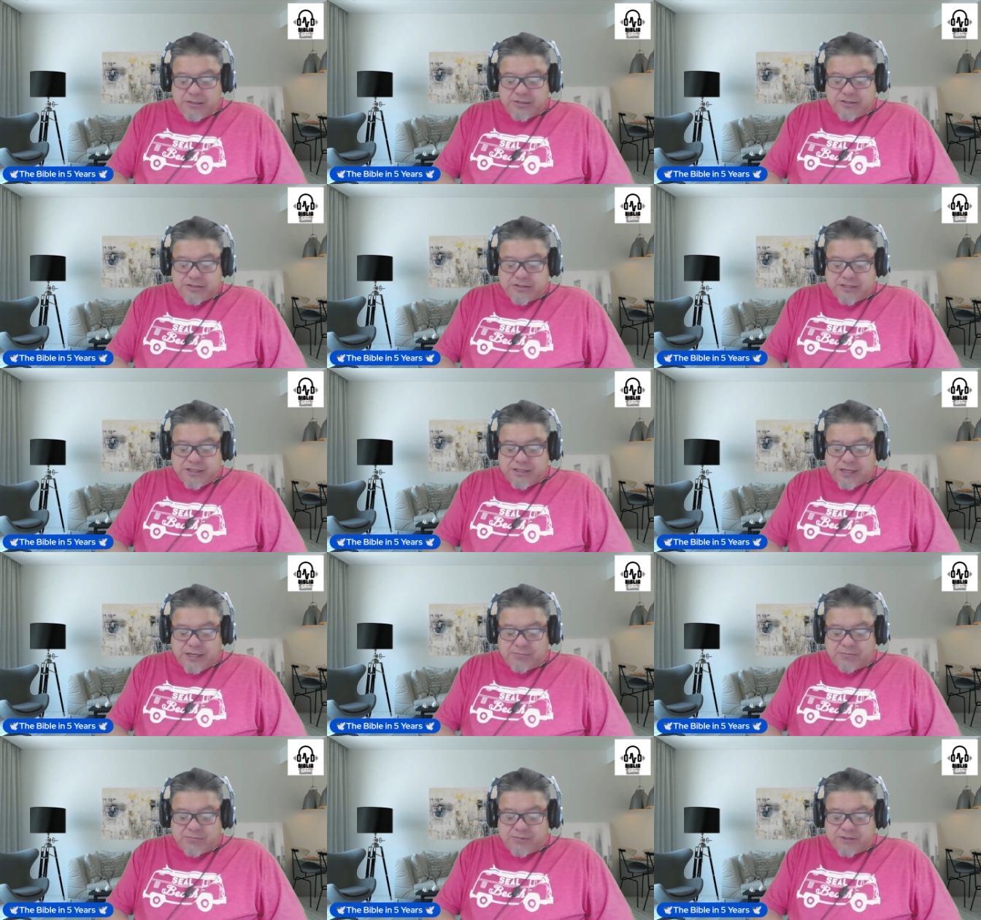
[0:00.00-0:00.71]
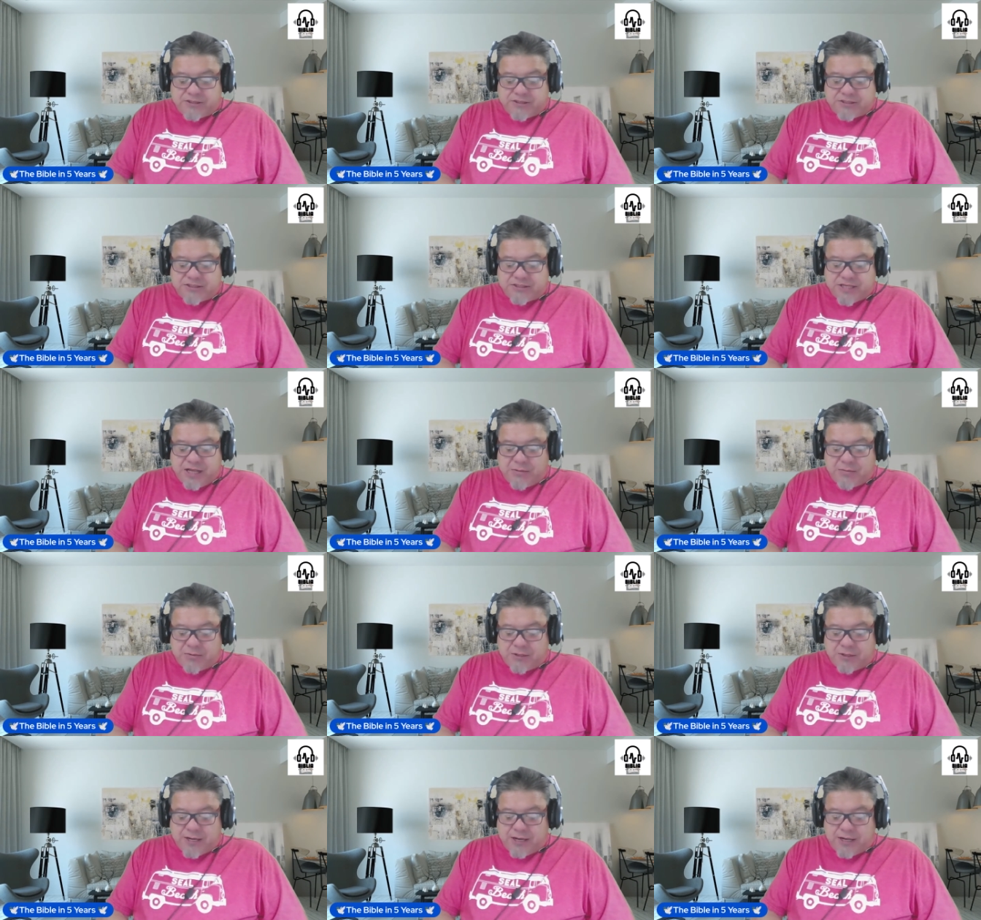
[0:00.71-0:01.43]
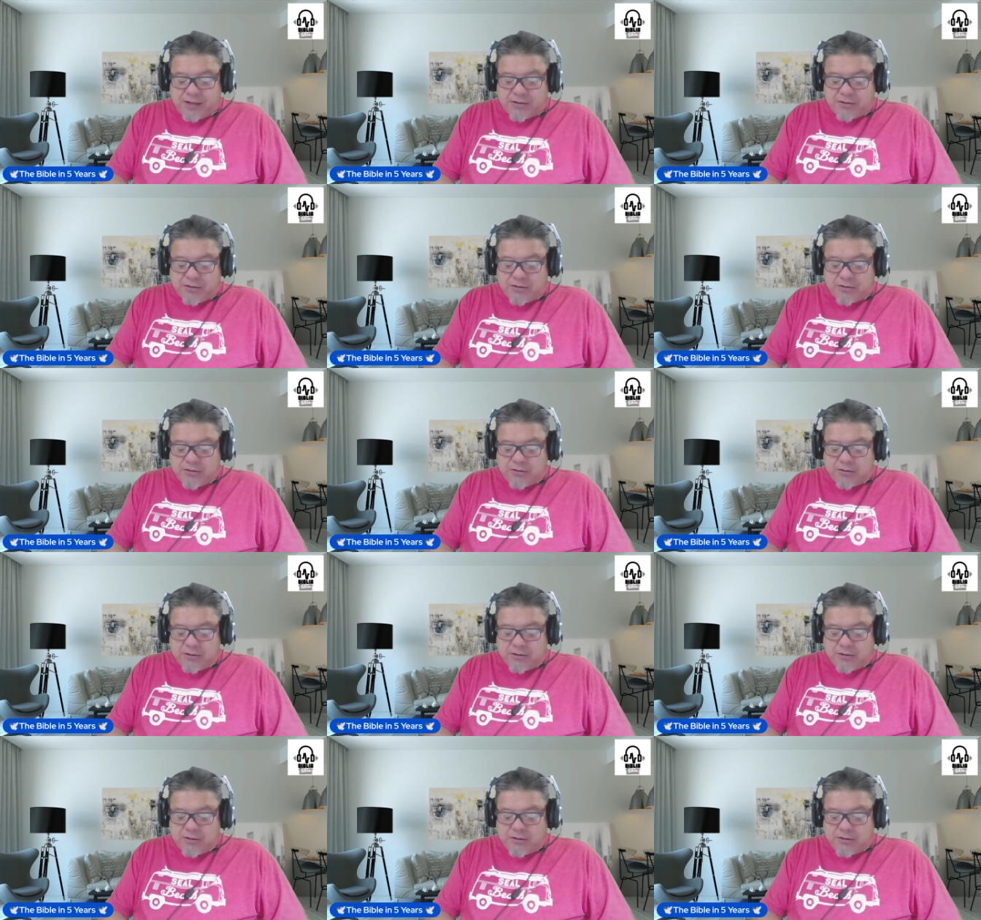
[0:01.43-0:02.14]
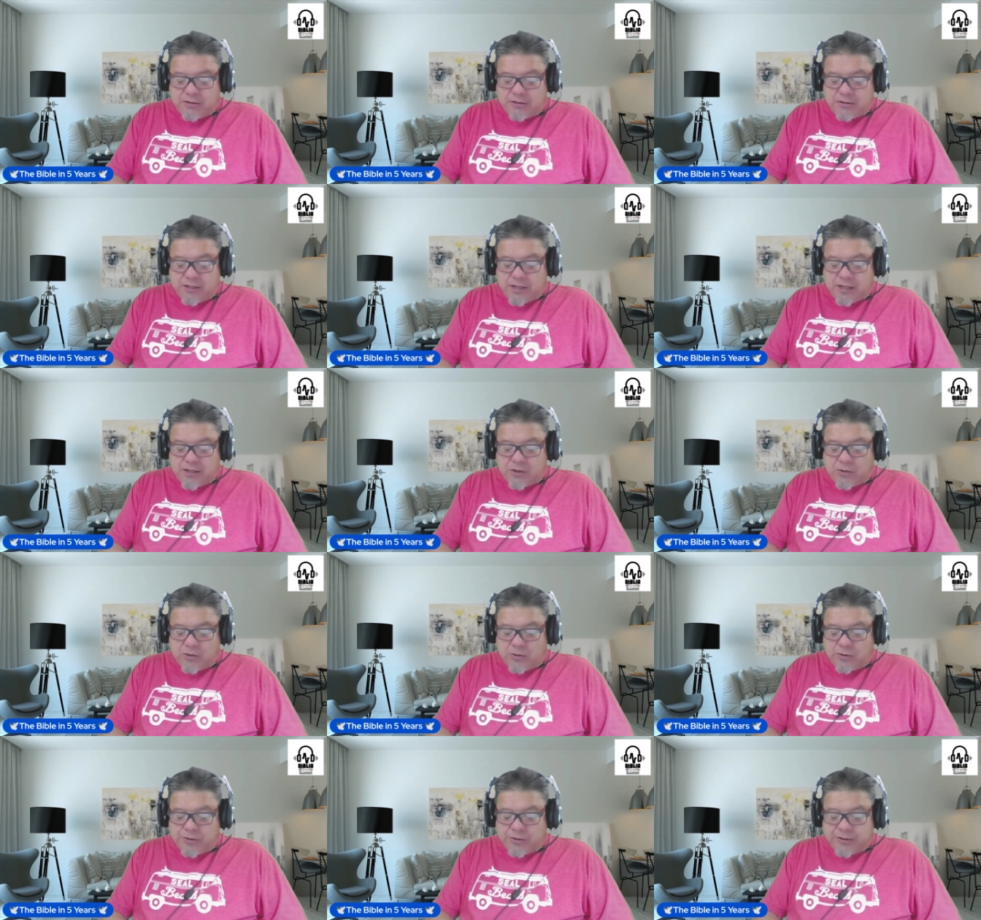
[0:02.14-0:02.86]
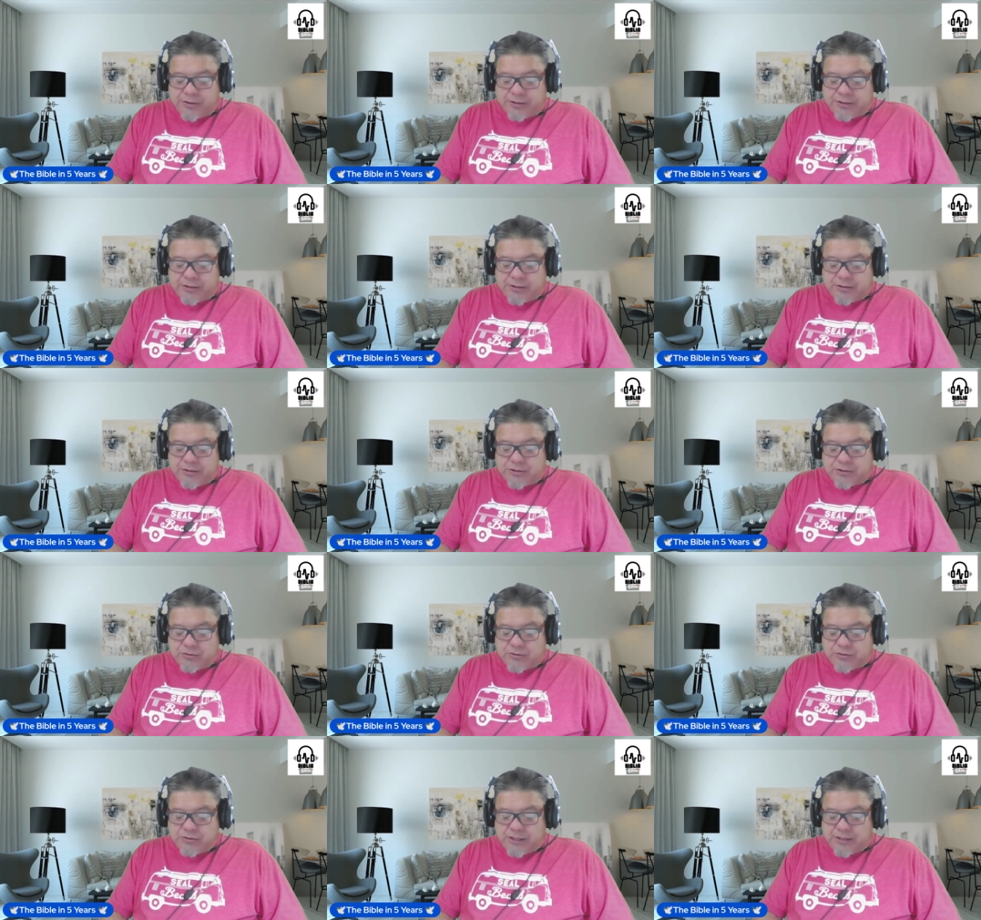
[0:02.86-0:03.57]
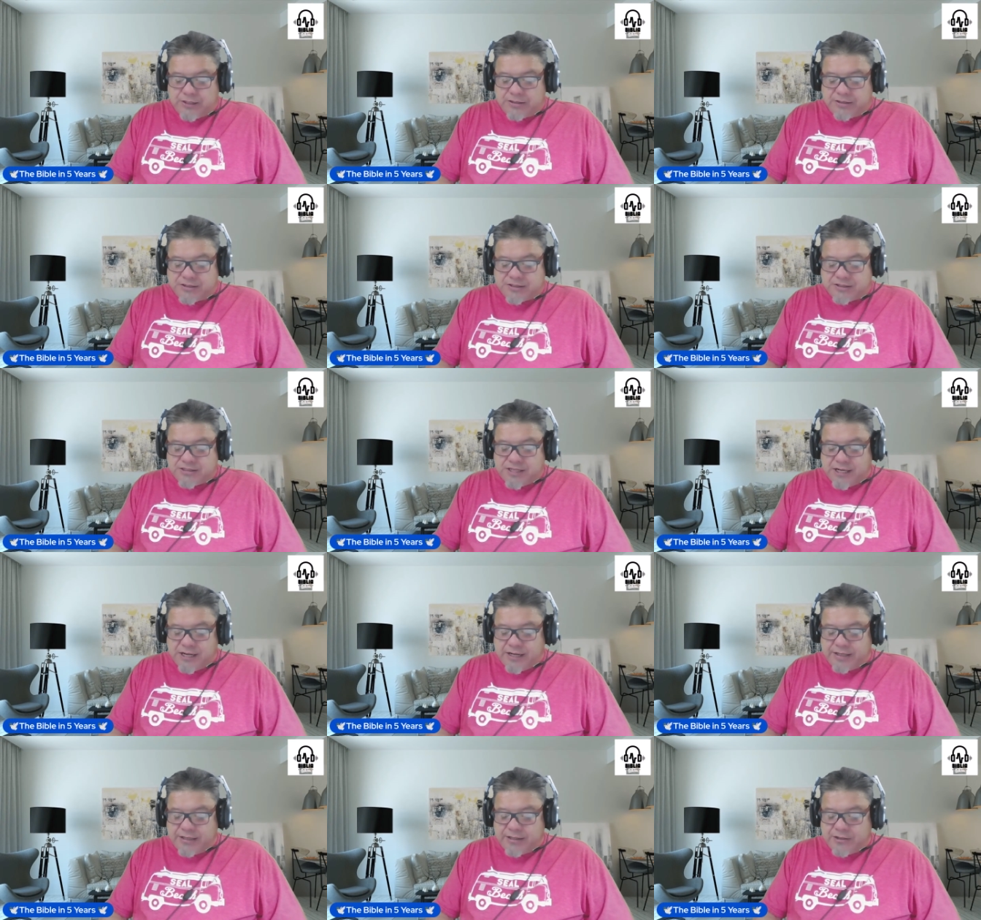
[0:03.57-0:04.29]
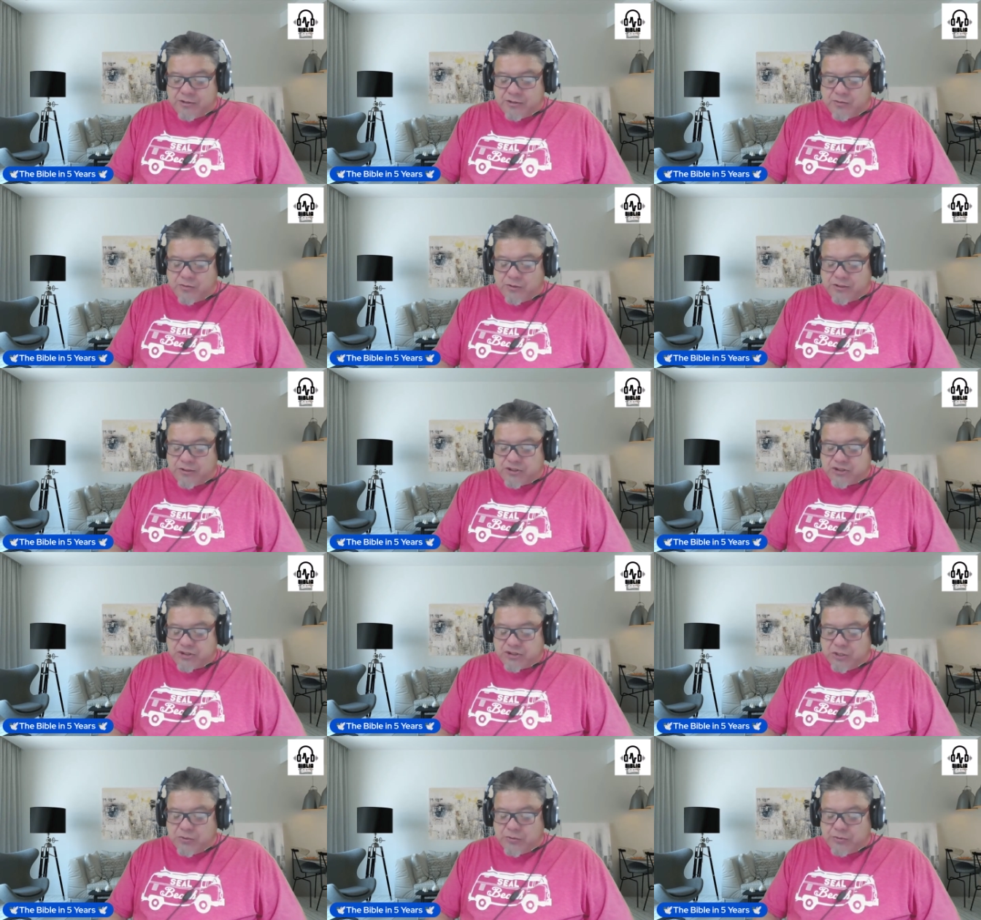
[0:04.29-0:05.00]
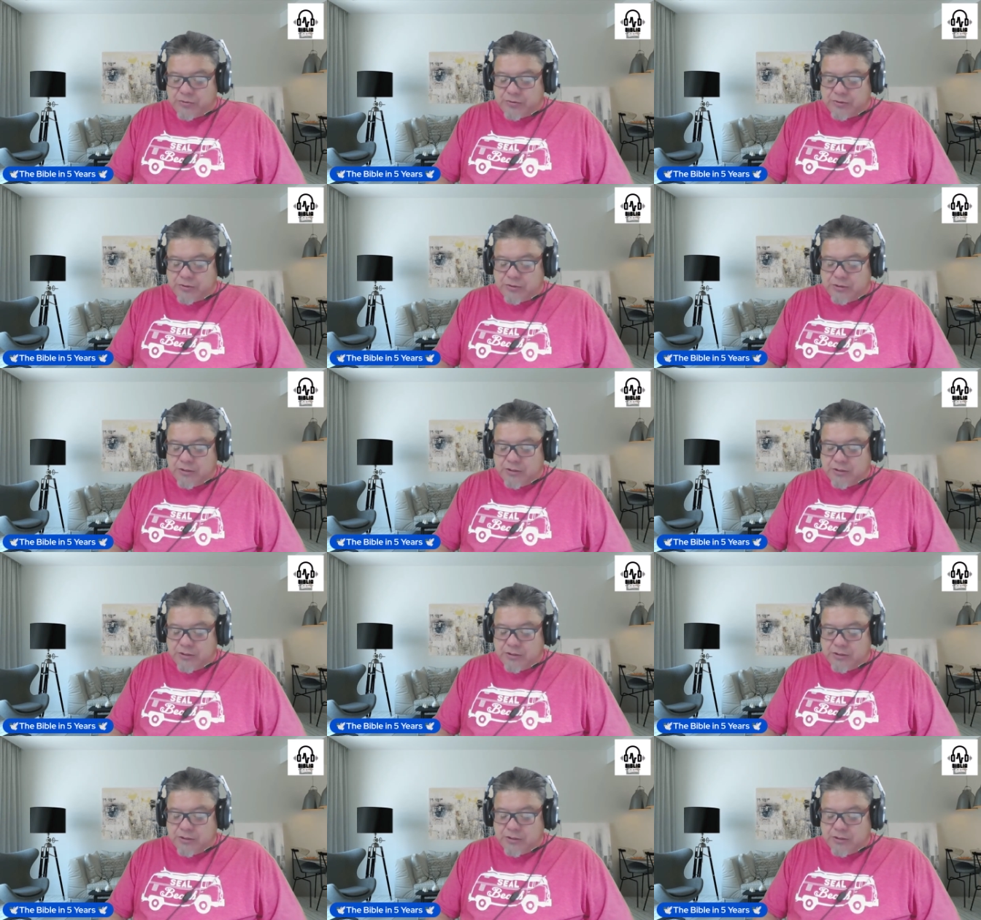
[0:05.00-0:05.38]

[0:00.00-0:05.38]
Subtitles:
Set up this tabernacle according to the design you were shown